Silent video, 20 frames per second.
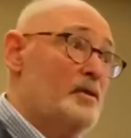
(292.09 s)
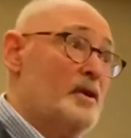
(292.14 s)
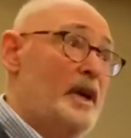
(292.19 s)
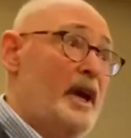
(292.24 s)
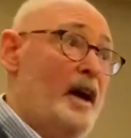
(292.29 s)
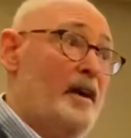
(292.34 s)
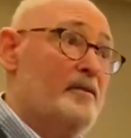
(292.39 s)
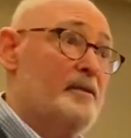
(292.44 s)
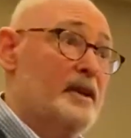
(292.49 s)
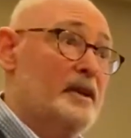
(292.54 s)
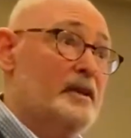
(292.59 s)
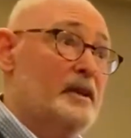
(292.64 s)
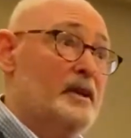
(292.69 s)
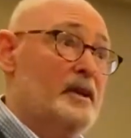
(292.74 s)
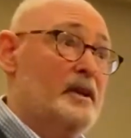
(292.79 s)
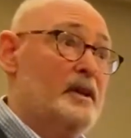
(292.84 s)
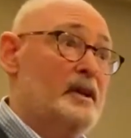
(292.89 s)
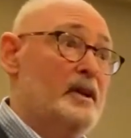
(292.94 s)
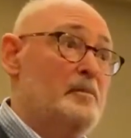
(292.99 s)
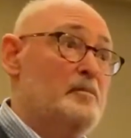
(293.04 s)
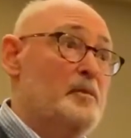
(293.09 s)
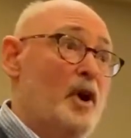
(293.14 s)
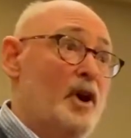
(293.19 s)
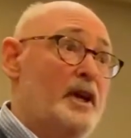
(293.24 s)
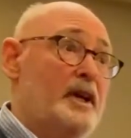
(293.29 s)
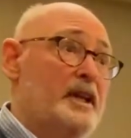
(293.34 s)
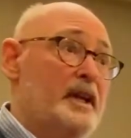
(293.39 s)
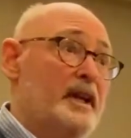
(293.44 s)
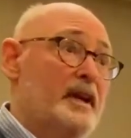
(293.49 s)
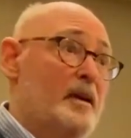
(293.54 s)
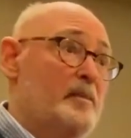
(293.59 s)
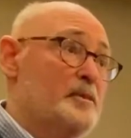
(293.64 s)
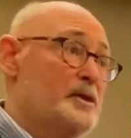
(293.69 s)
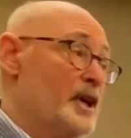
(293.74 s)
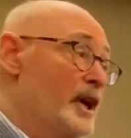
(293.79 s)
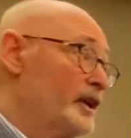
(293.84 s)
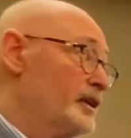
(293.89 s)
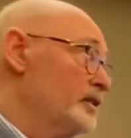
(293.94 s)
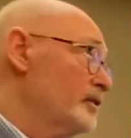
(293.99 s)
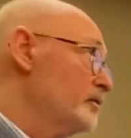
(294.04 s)
we have a marketing
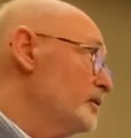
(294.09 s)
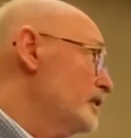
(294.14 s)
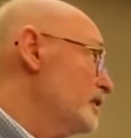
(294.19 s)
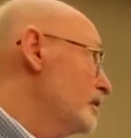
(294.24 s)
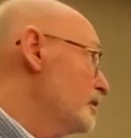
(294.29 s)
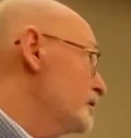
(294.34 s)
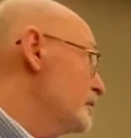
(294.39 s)
objective, and there's